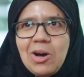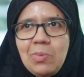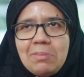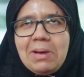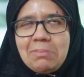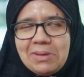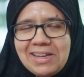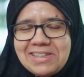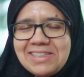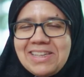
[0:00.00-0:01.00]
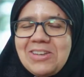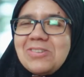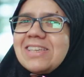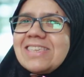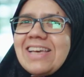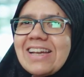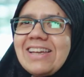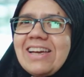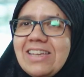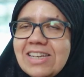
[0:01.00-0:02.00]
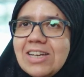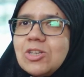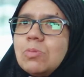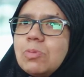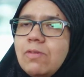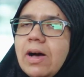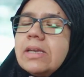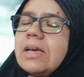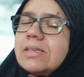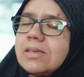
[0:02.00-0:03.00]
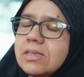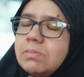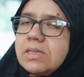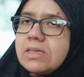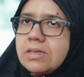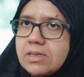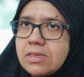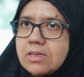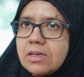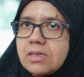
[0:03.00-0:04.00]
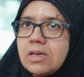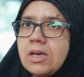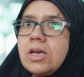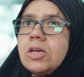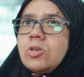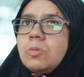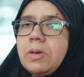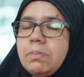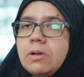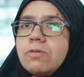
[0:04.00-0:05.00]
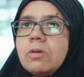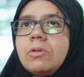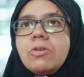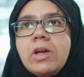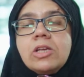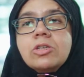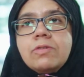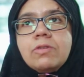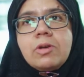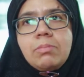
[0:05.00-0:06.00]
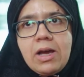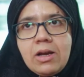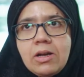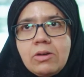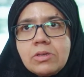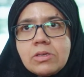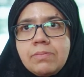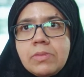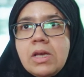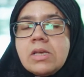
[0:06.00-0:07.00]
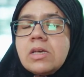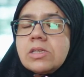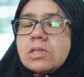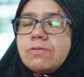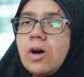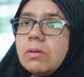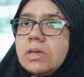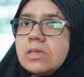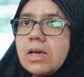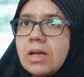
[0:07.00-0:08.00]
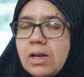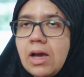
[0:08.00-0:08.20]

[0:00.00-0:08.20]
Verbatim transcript: a web application that uses satellite data to provide accessible statistics to people from a range of different backgrounds, such as farmers and